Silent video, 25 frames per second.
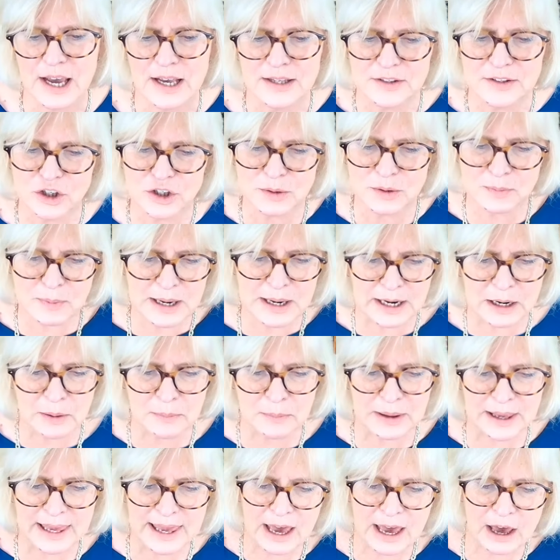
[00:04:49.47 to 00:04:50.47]
So just be a
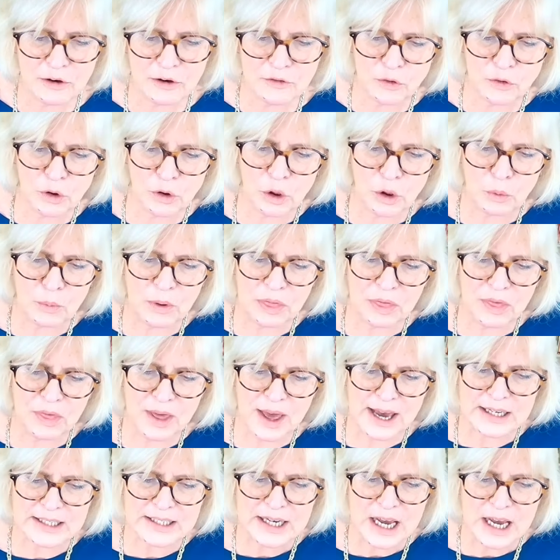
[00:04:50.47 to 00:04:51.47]
little bit careful with
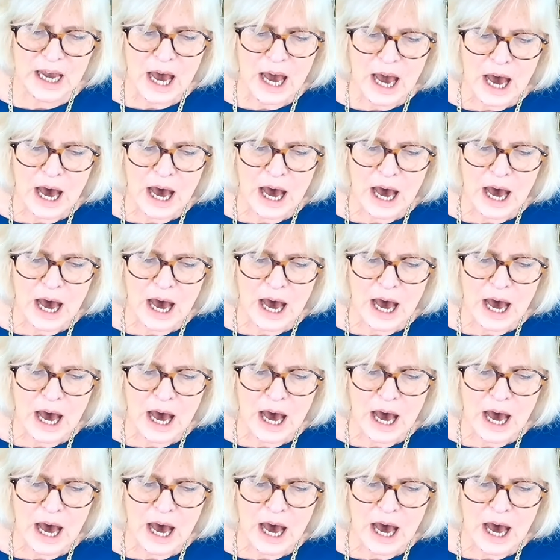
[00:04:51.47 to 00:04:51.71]
that.